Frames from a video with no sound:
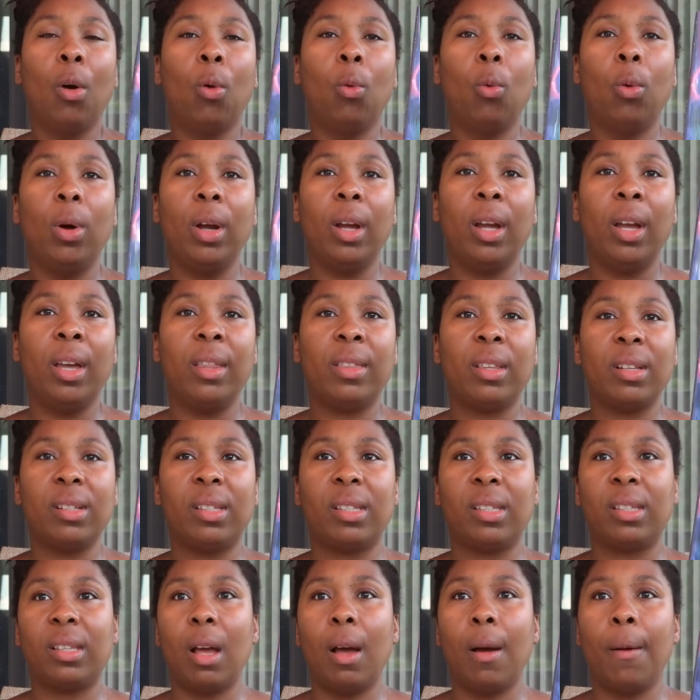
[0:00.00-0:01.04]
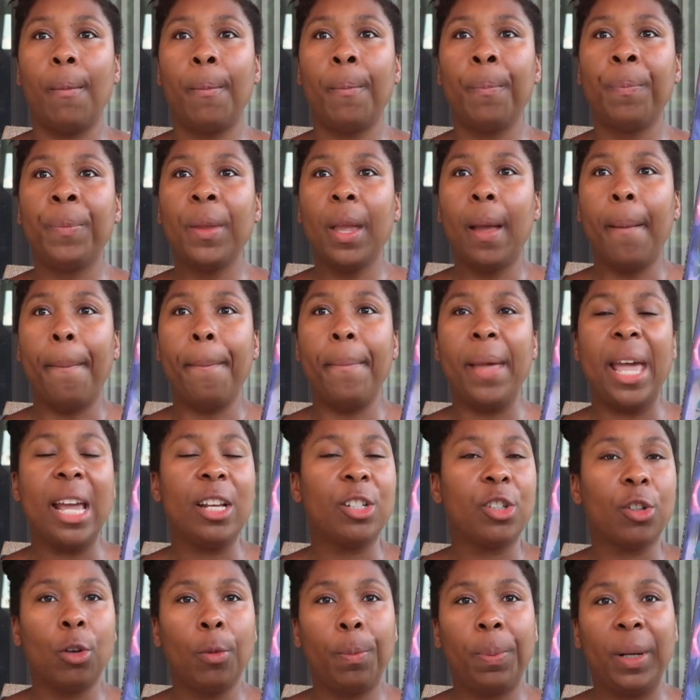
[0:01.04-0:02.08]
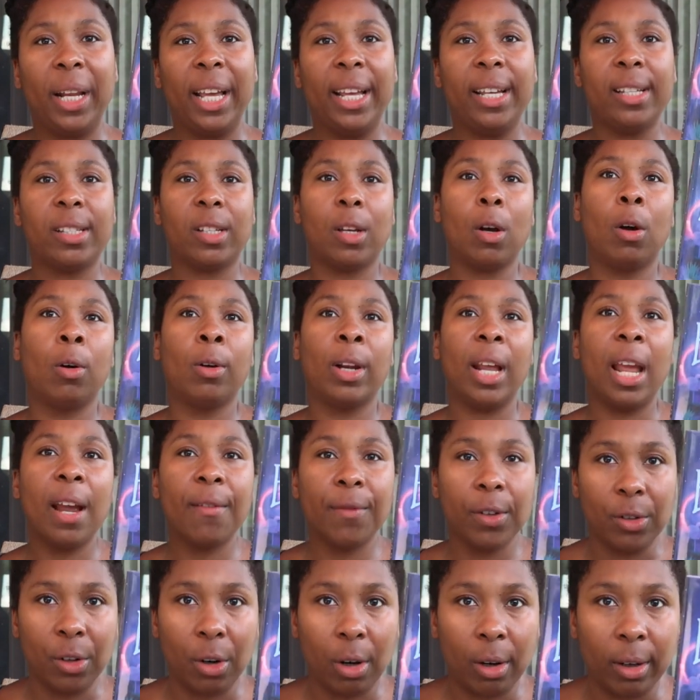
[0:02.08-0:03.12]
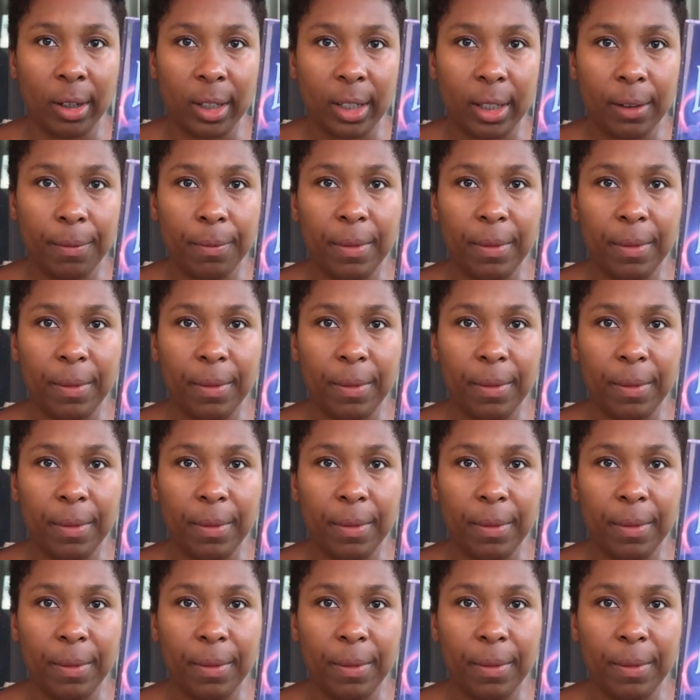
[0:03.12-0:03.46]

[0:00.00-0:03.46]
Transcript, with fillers: with some some magical place called Everdark.